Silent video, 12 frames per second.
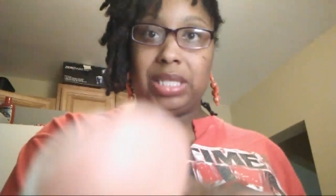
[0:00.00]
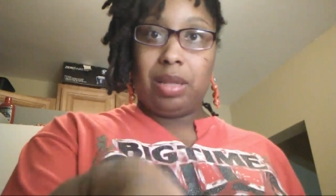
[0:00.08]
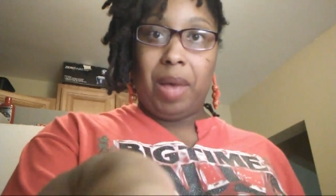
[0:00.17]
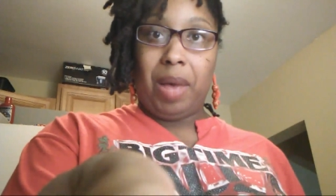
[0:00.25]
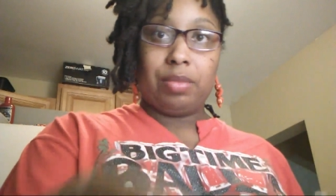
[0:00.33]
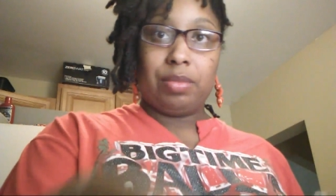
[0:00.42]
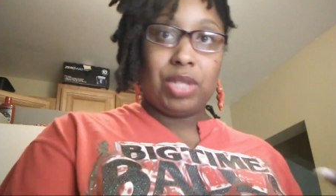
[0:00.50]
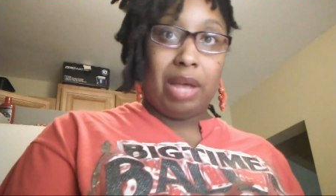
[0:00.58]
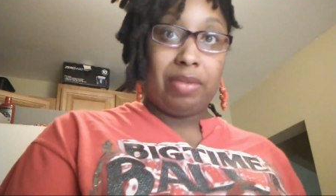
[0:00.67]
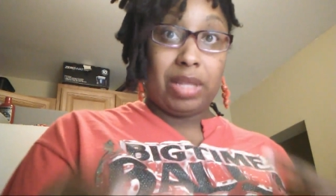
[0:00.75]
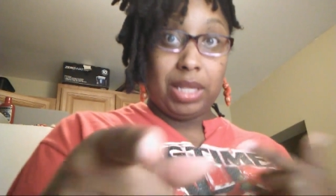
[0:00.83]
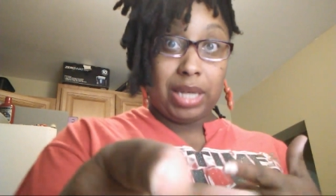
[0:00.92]
the bottom, so I
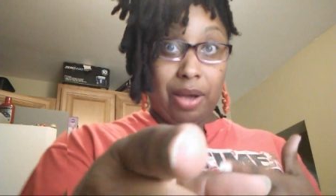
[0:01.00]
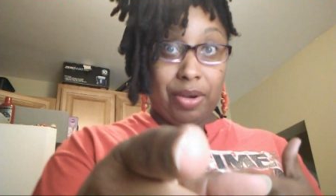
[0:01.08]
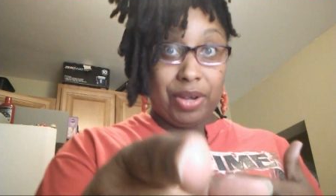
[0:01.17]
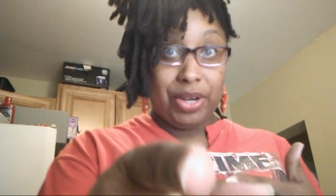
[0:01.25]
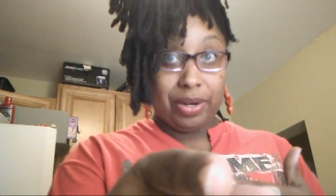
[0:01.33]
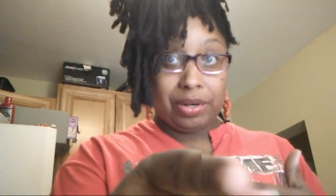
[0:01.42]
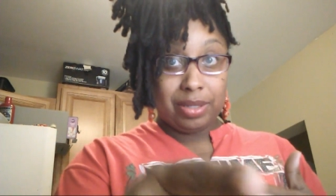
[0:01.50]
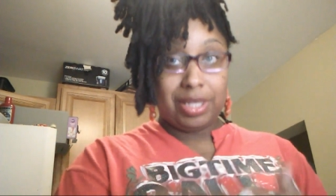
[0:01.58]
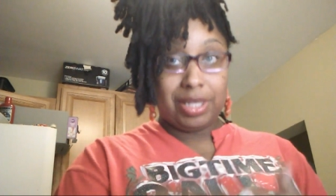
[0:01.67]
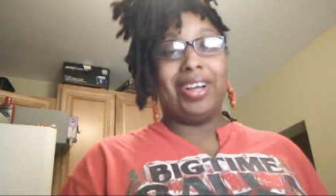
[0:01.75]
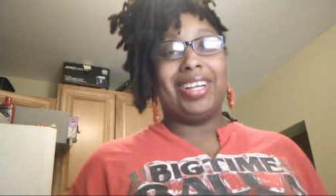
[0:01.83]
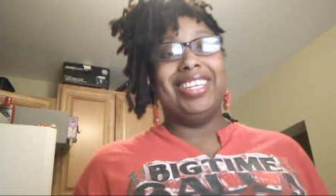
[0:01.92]
have to look down here
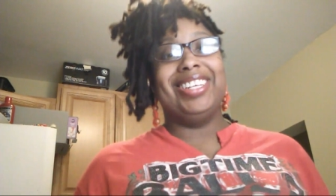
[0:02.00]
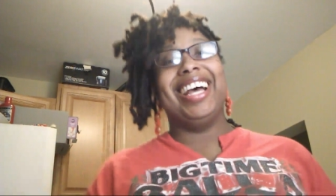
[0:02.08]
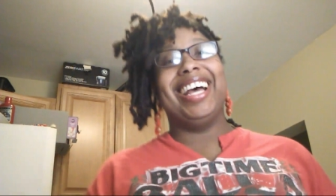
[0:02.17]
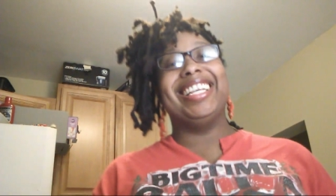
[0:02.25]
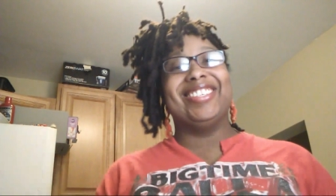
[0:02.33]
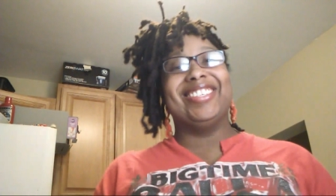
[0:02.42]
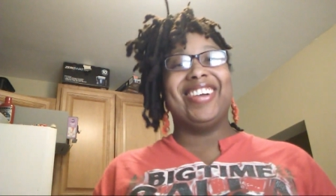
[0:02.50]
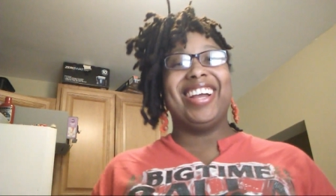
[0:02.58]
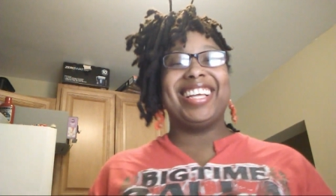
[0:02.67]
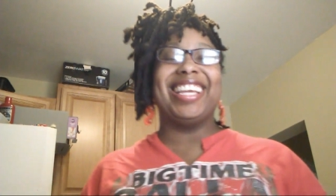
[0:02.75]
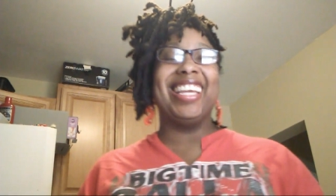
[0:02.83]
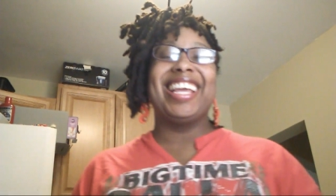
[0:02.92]
to talk to you guys
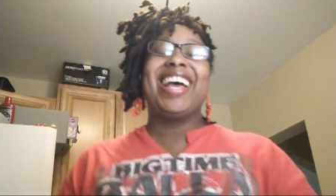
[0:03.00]
directly.